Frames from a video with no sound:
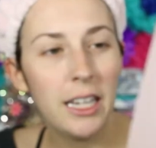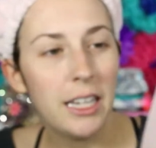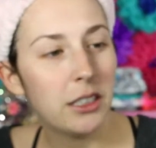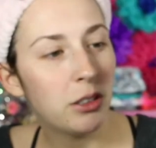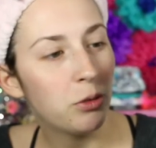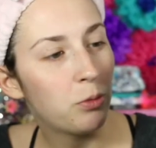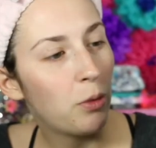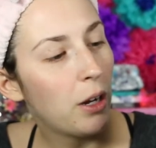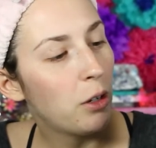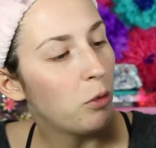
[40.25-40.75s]

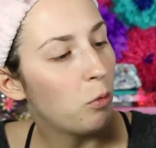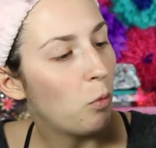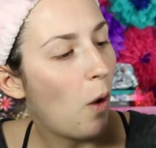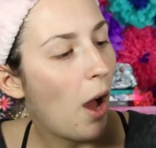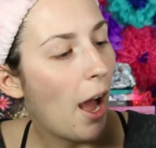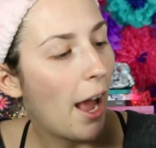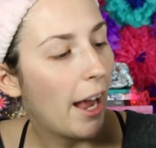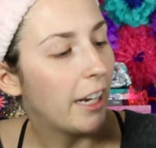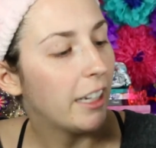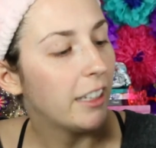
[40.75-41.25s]
is red
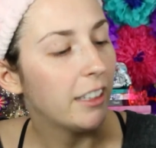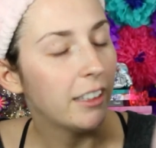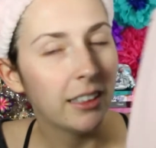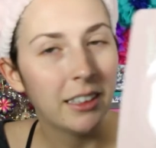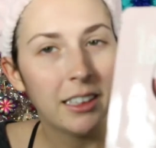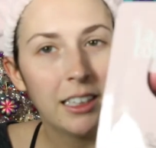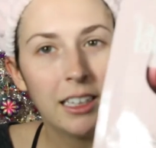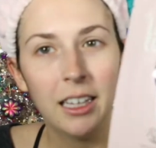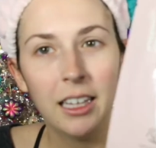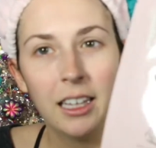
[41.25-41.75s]
wine,
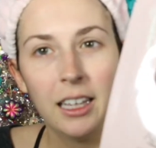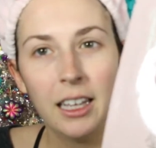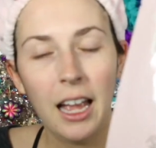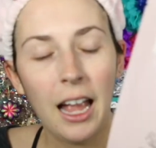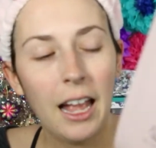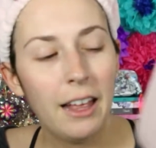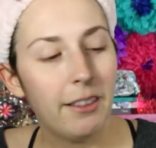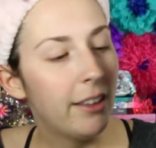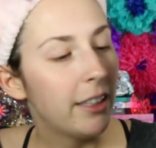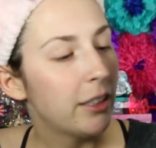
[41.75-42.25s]

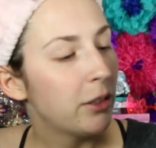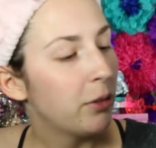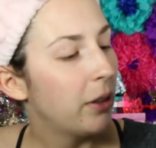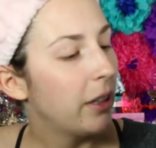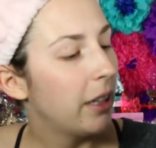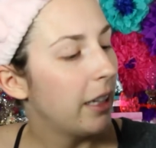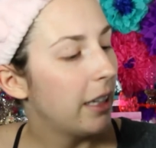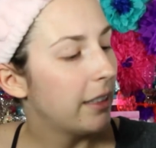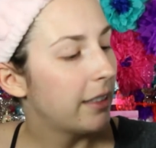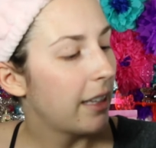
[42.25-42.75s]
and this
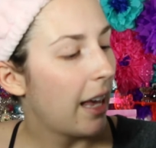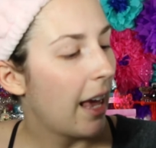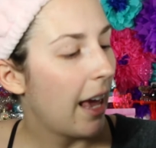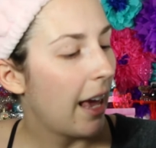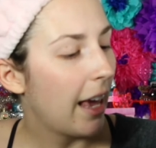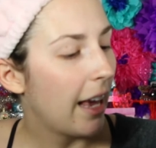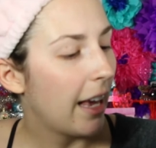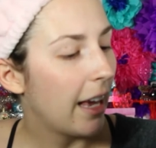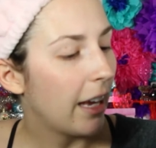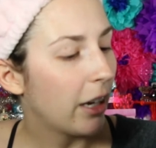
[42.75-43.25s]
one is
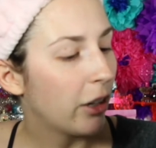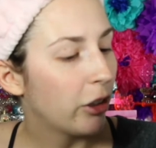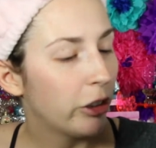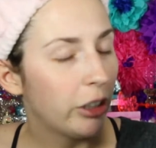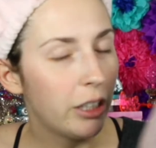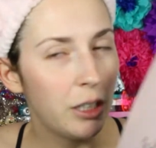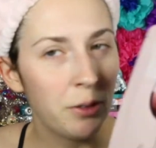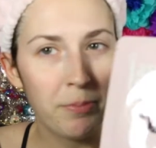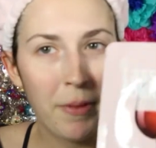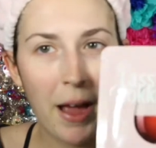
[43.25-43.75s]
a
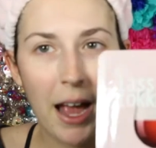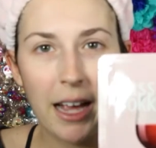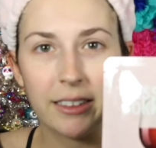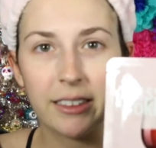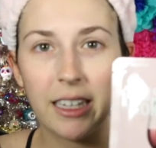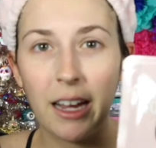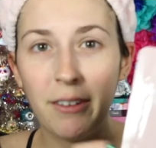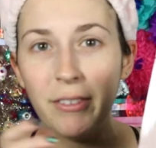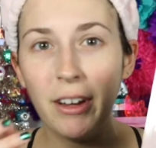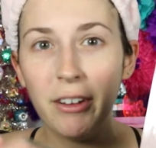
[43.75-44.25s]
cream
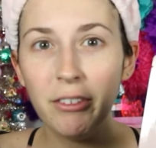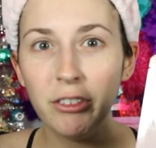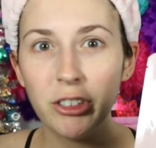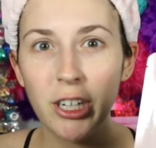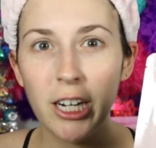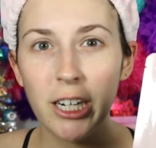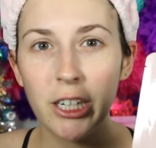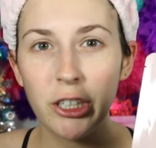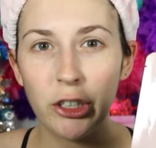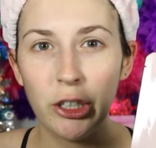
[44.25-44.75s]
mask. I've never
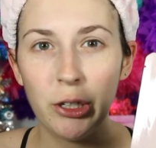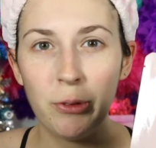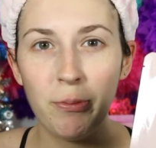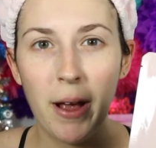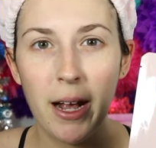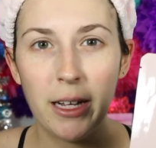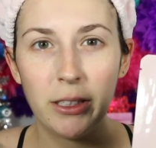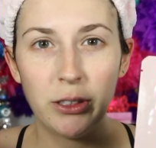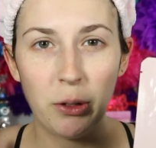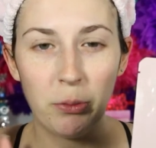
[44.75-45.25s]
tried a cream
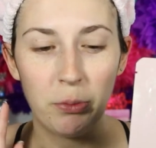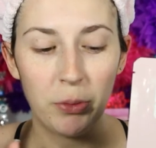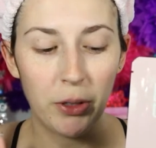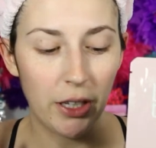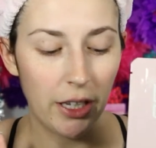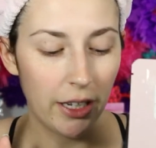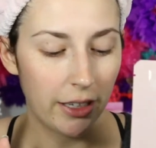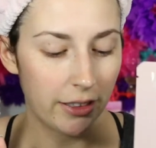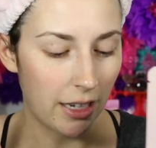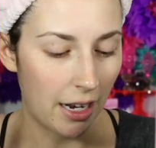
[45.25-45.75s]
mask, so I'm
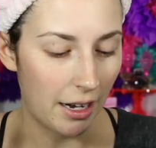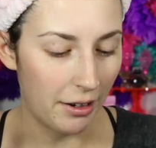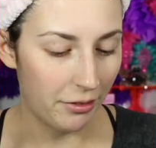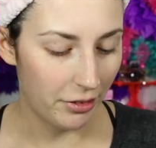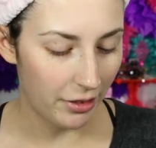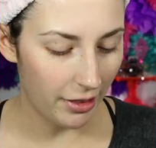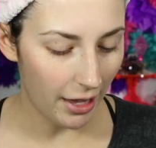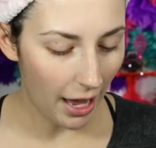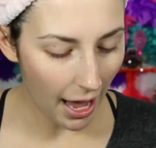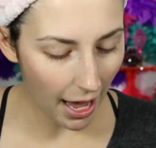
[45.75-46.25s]
really excited
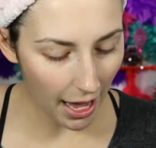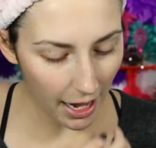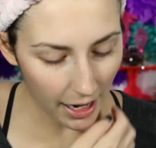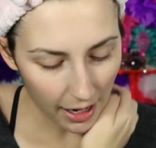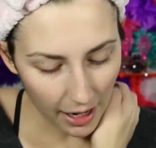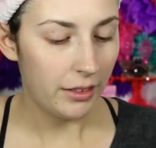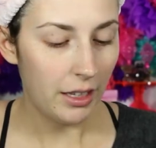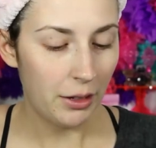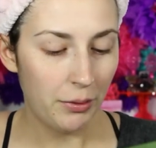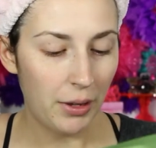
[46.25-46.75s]
for
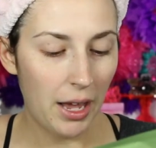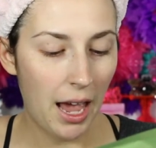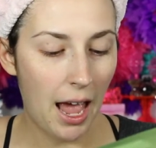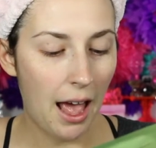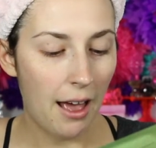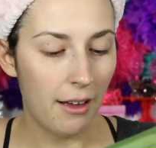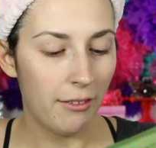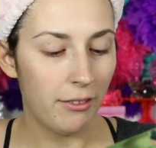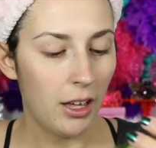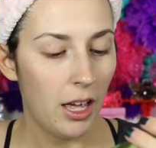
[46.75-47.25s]
that. Then we
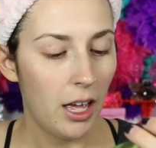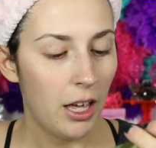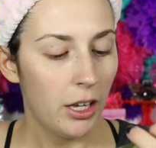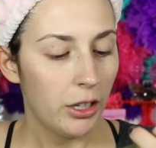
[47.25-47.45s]
have